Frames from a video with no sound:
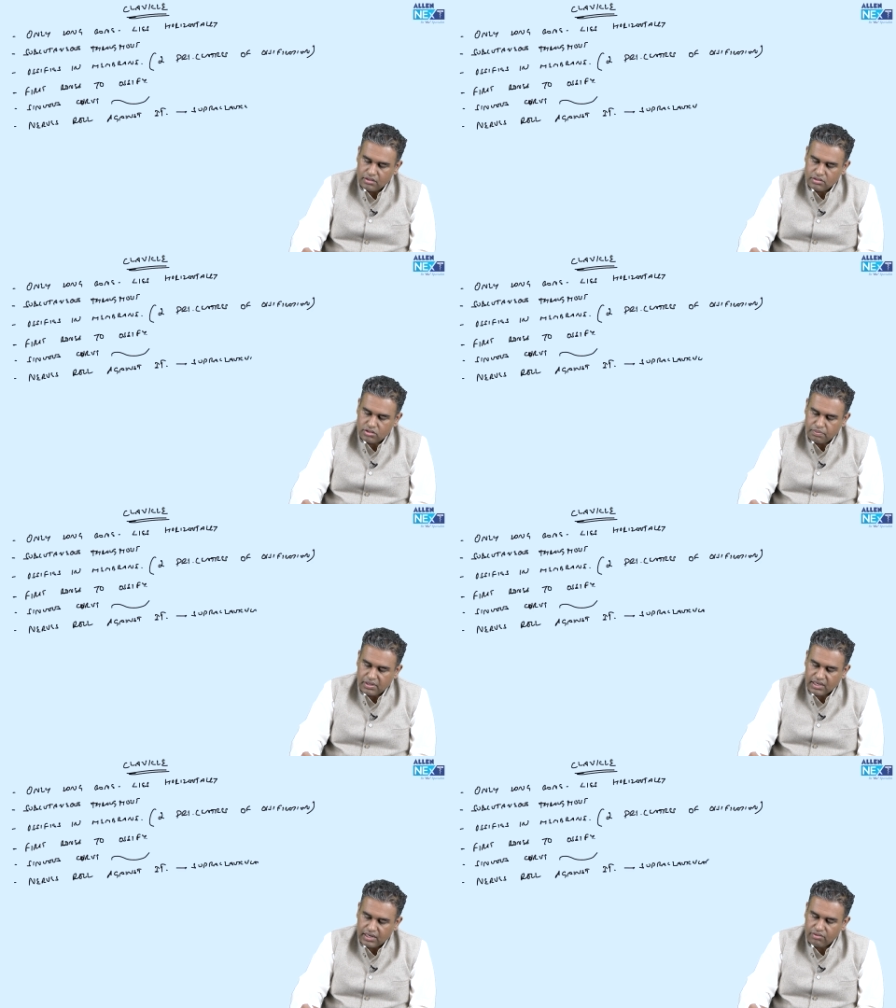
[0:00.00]

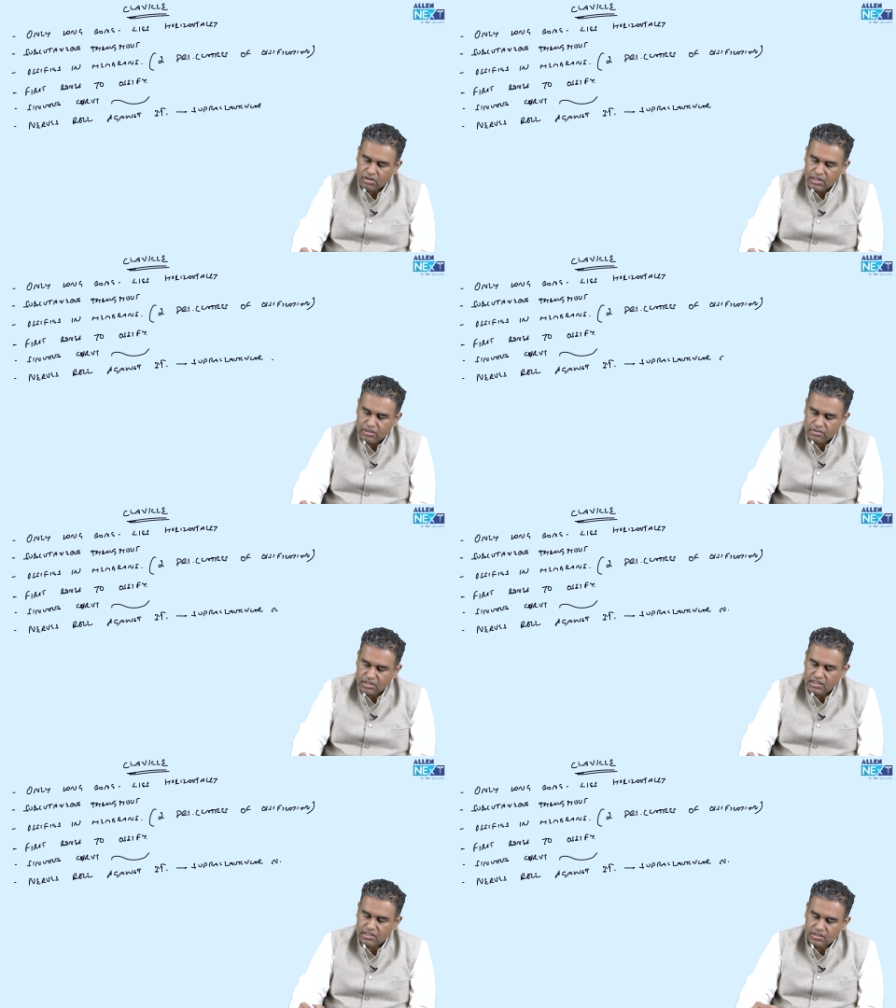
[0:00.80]

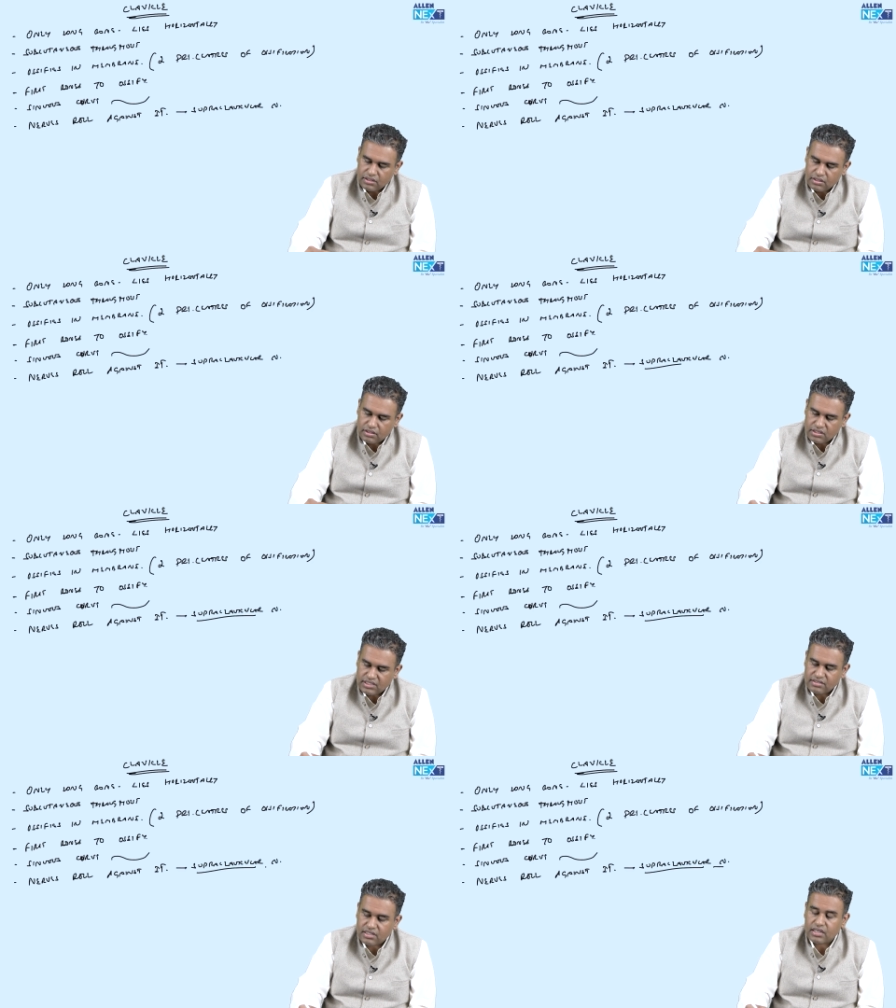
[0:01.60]
These are the
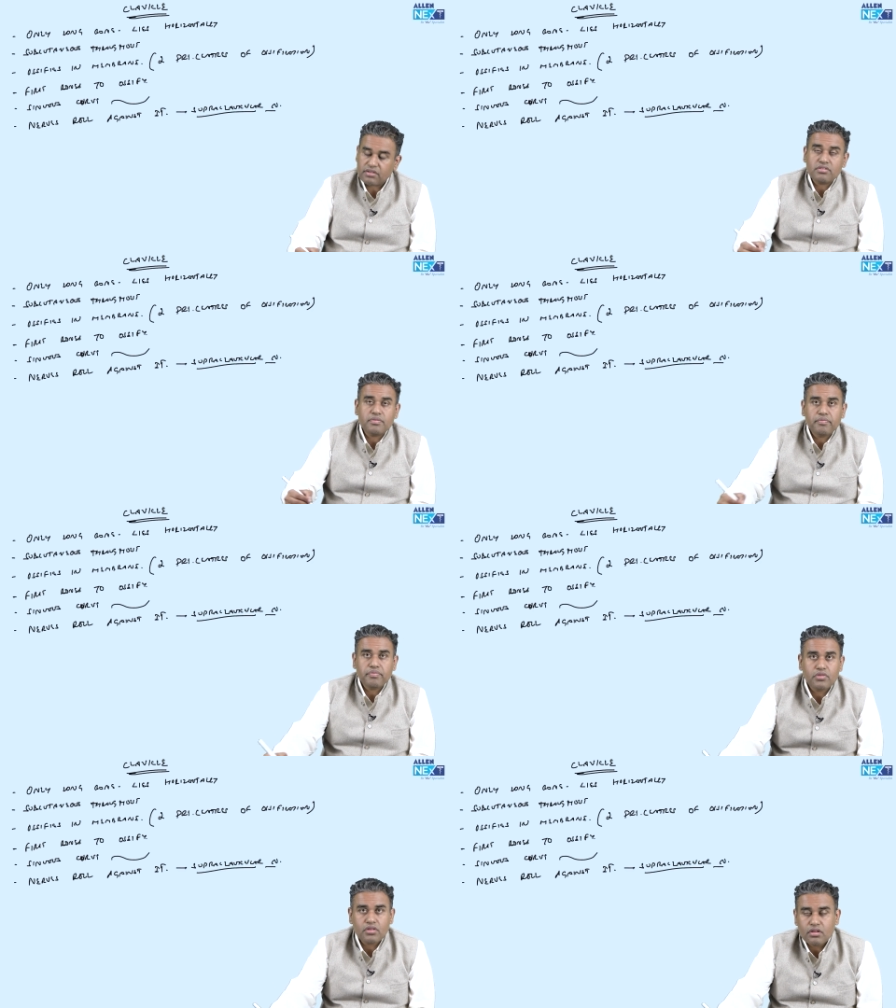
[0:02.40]
sensory nerves
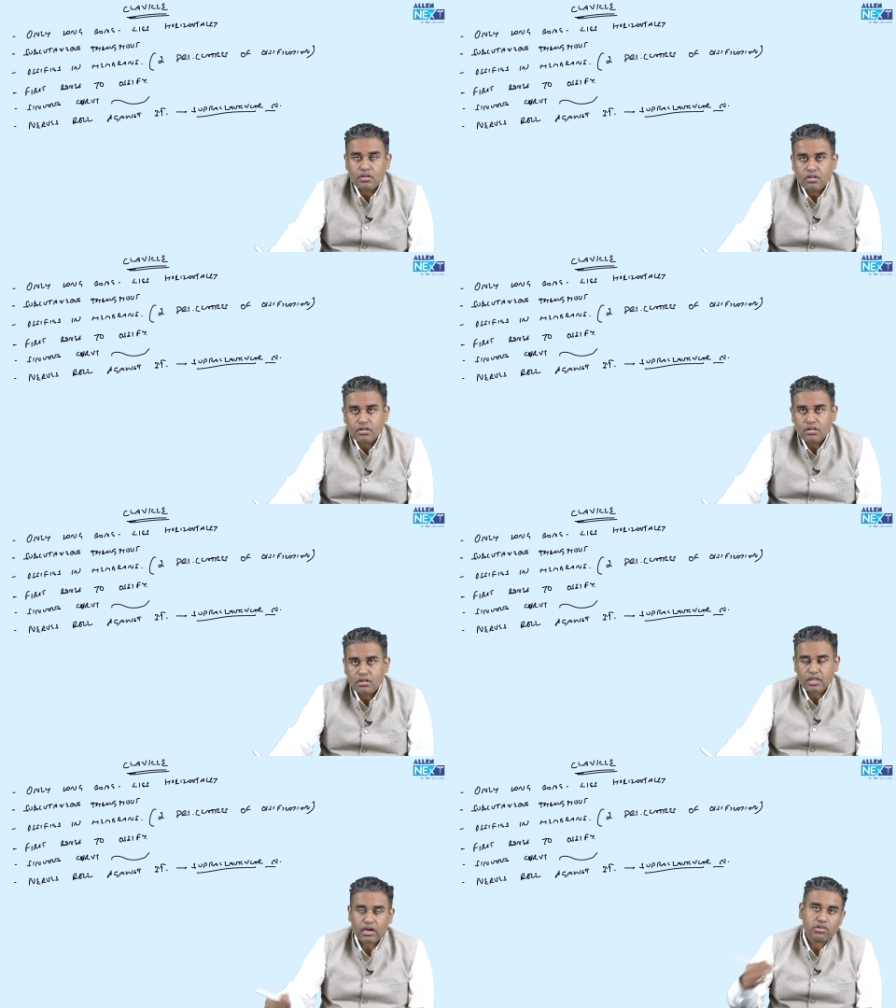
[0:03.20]

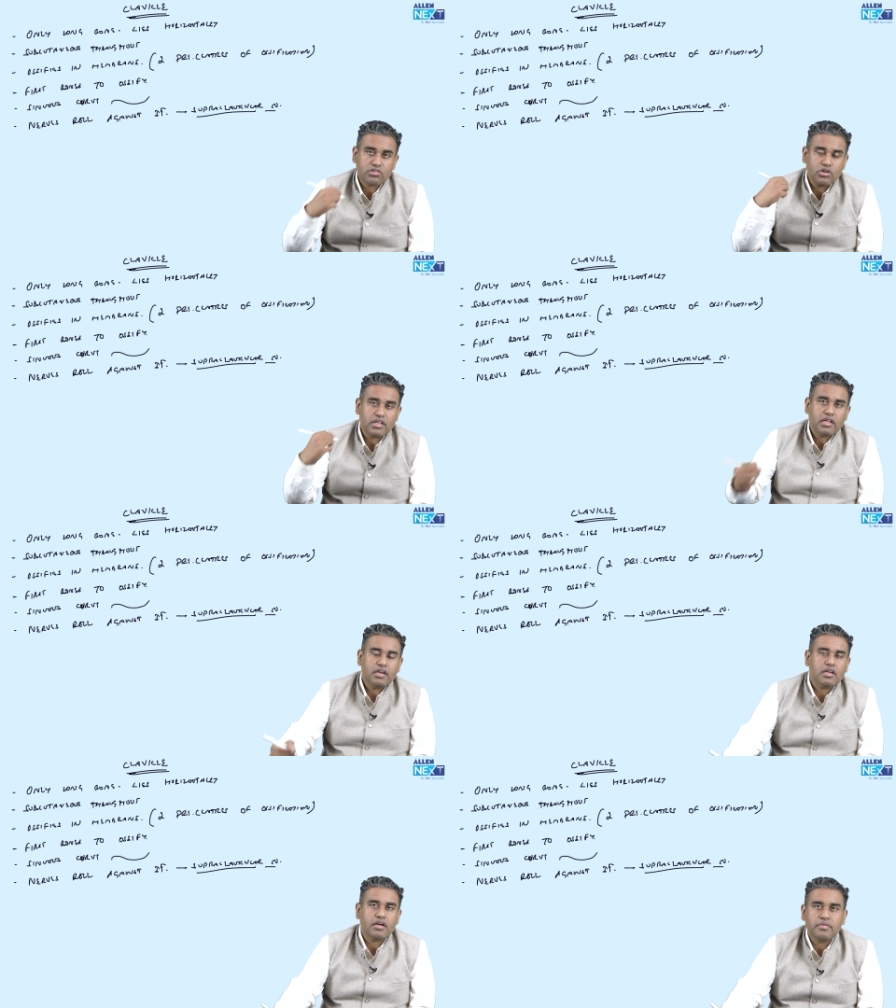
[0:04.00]
around the shoulder
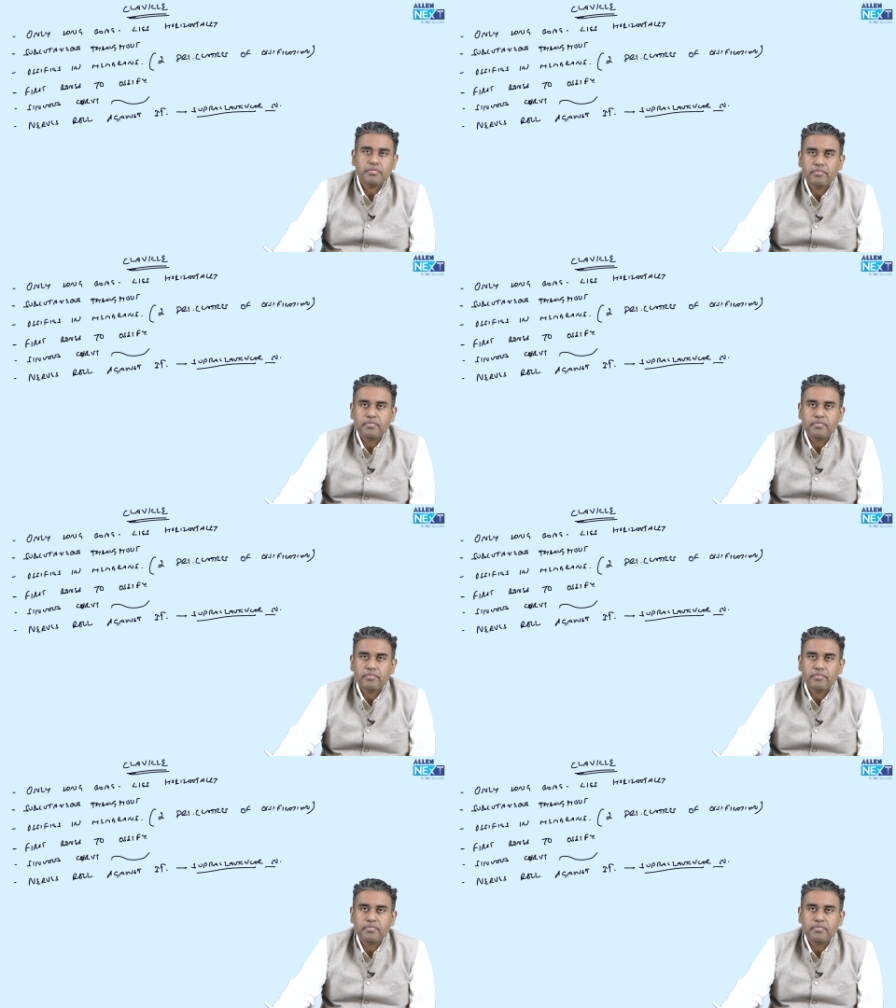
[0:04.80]
area.